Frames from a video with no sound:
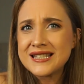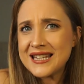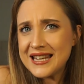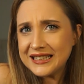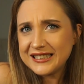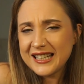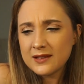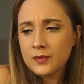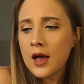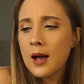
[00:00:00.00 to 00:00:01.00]
tingly,
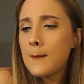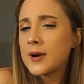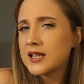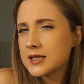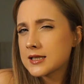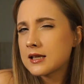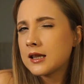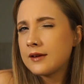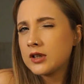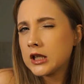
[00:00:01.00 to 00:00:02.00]
but it does
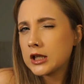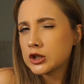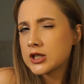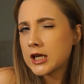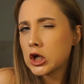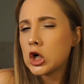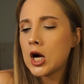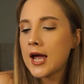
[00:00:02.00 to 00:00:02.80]
leave a little tingle.